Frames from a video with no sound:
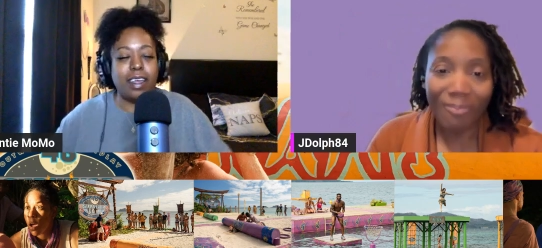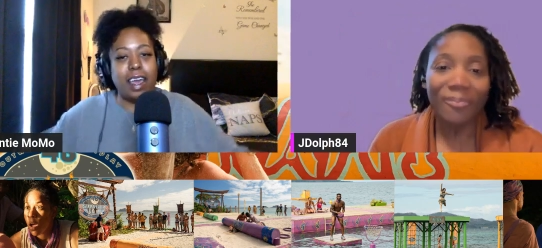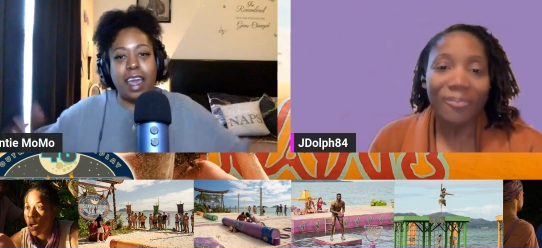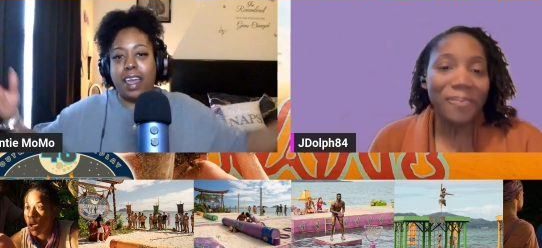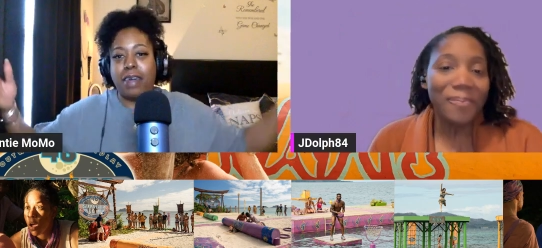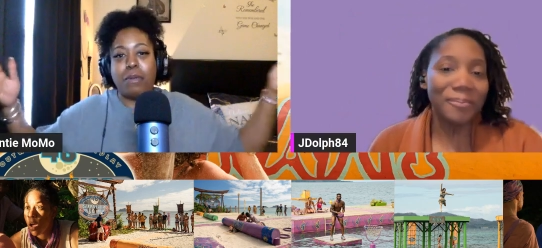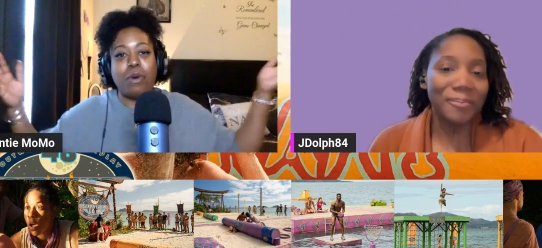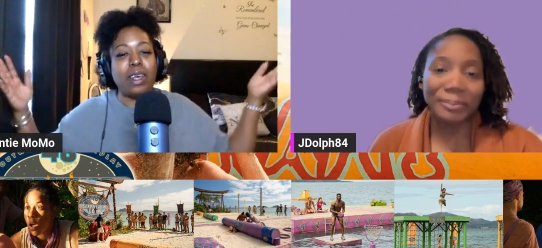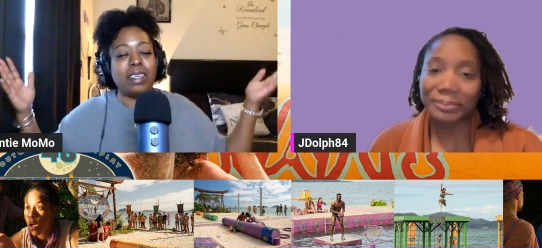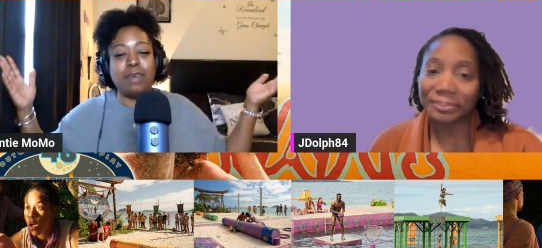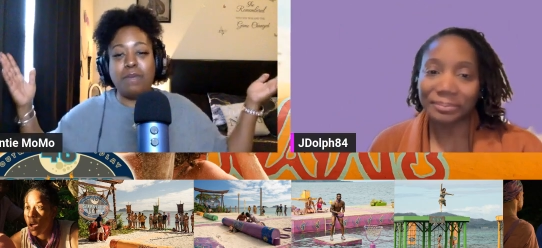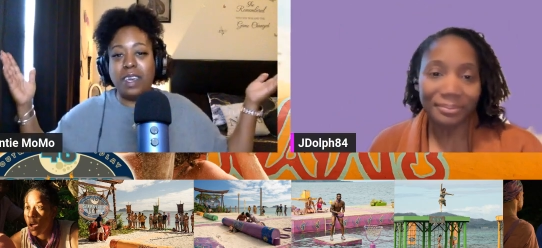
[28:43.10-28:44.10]
Speaker 1: Hey,
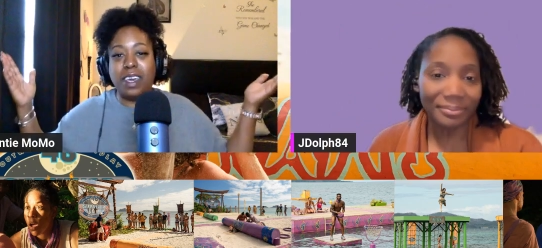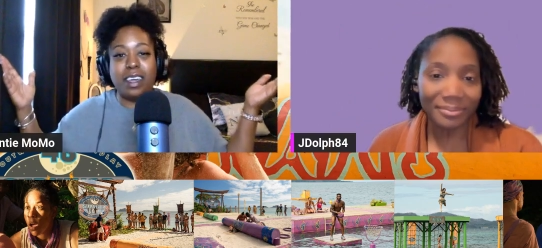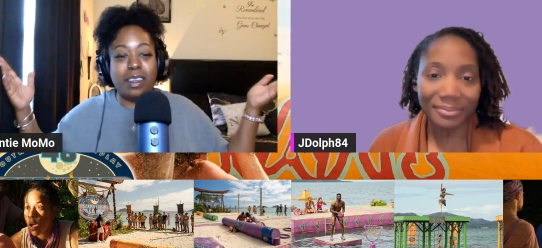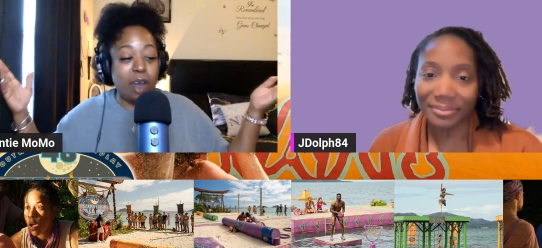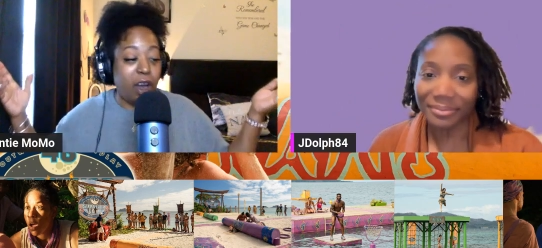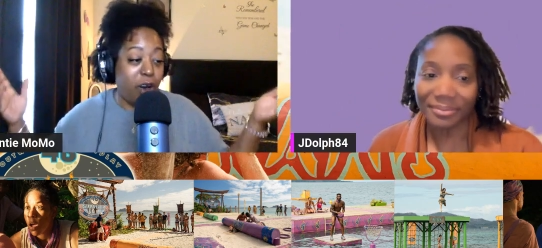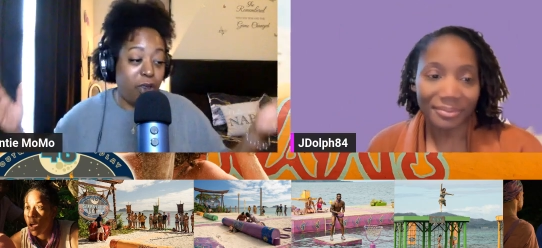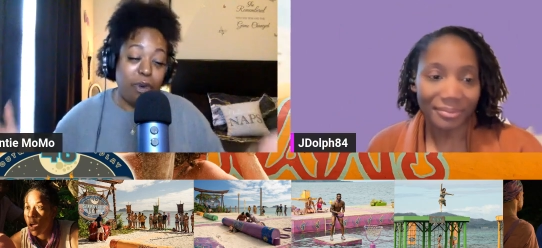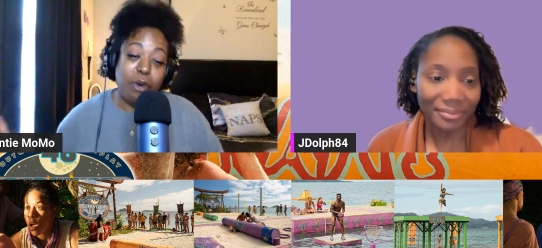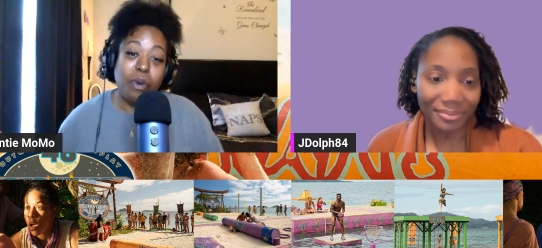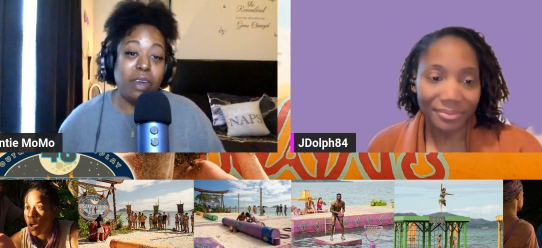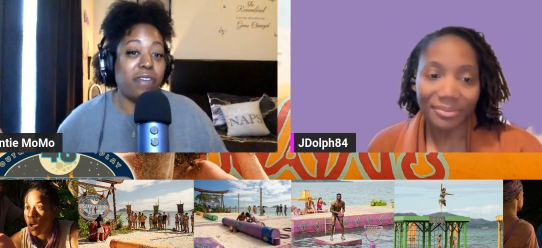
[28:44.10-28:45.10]
boys and men,
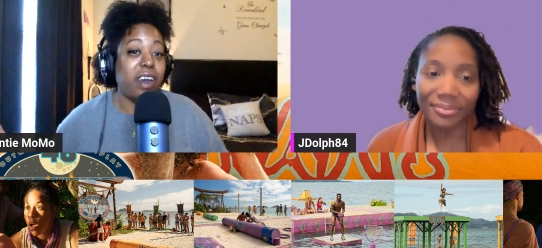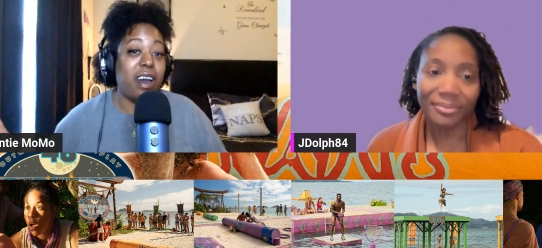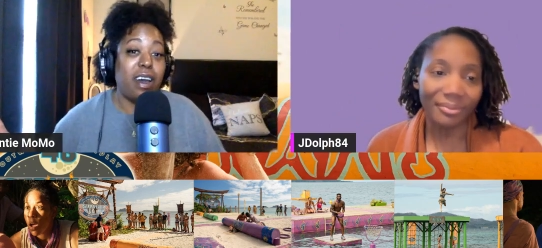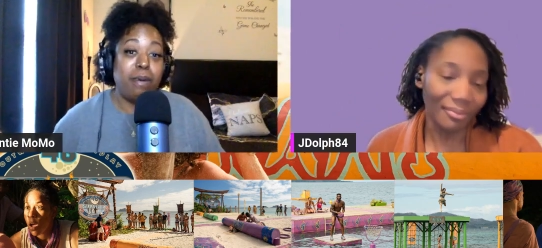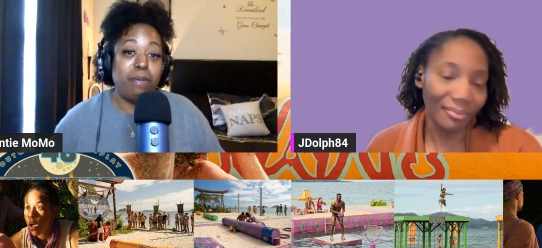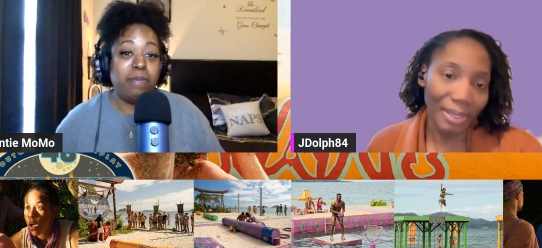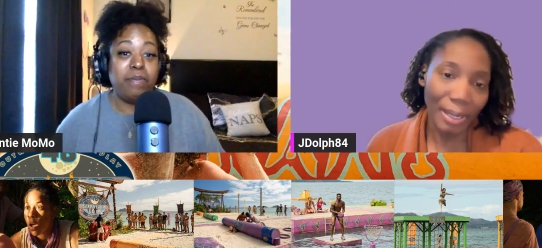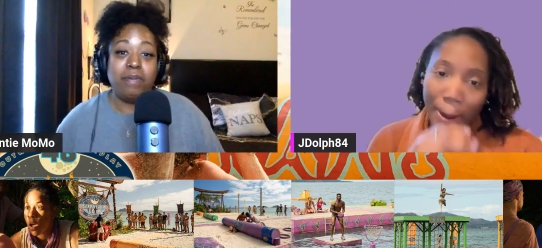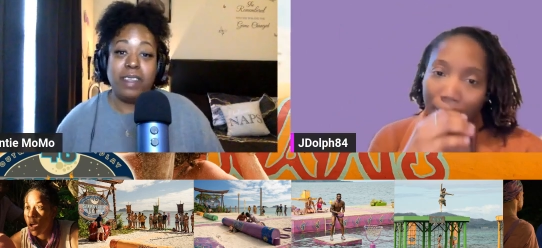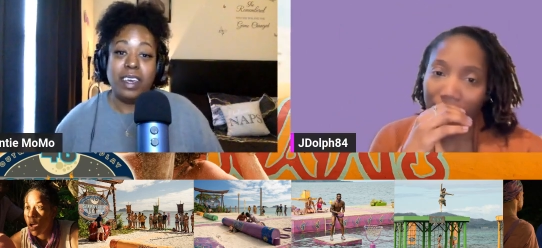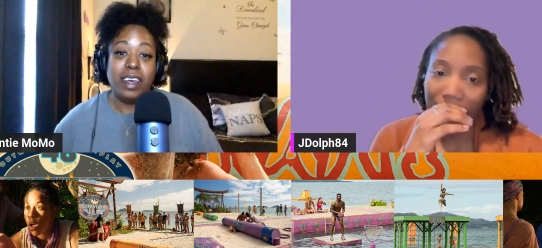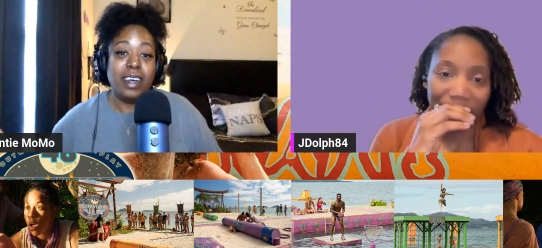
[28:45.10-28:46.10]
although we've come
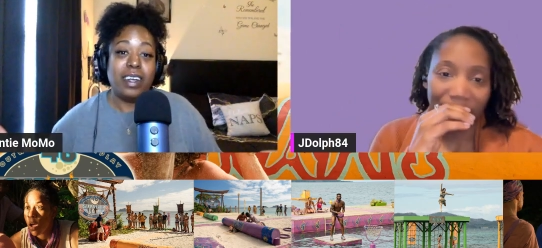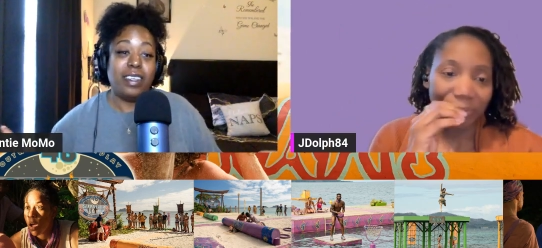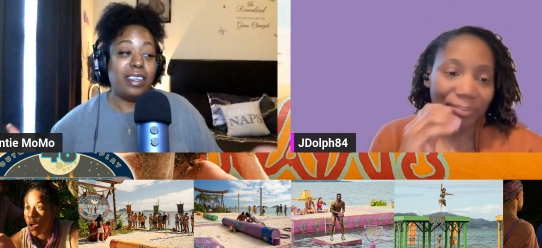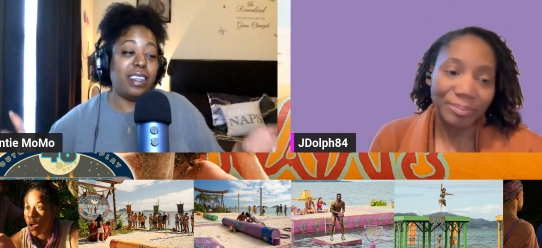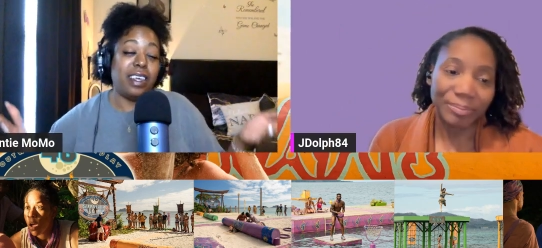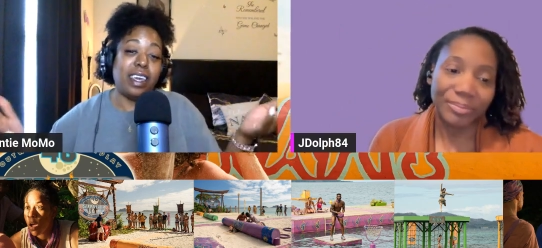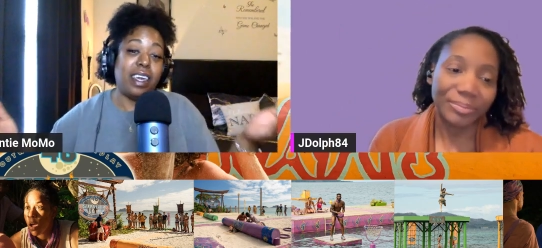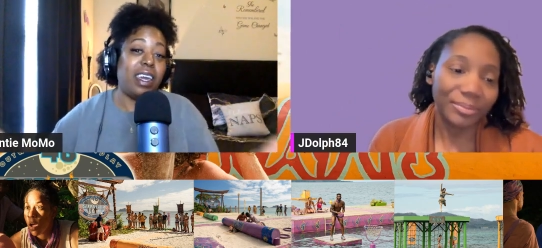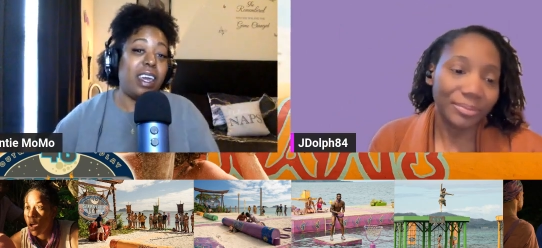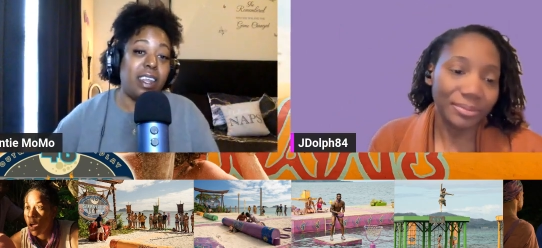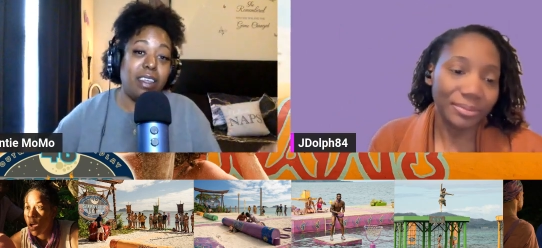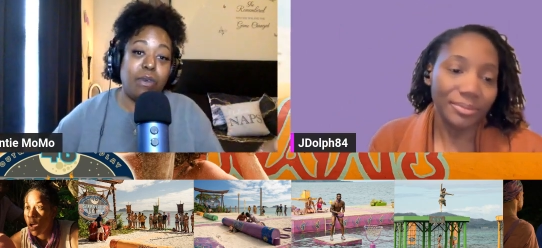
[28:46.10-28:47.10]
to the
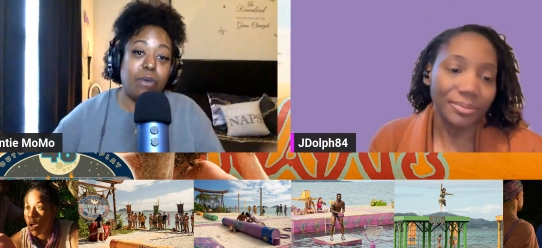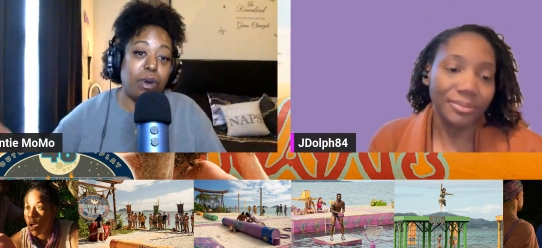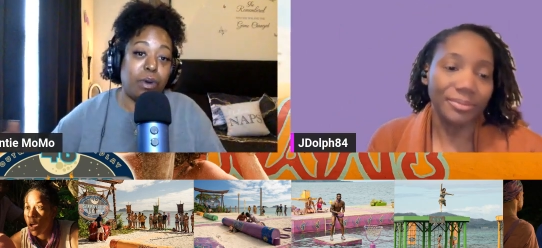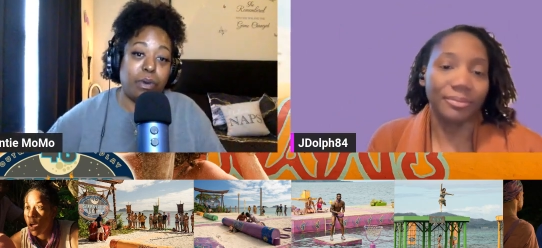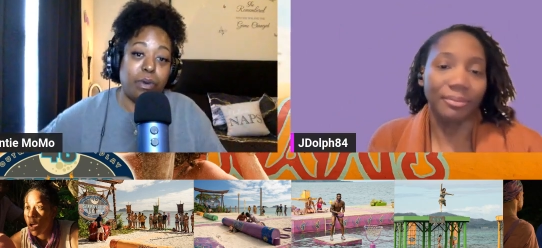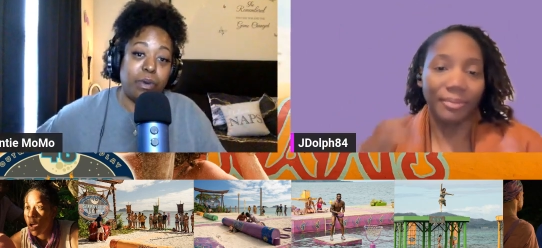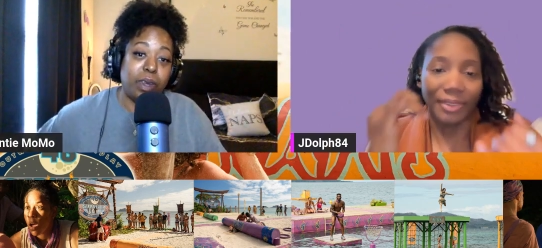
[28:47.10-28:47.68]
end of the road.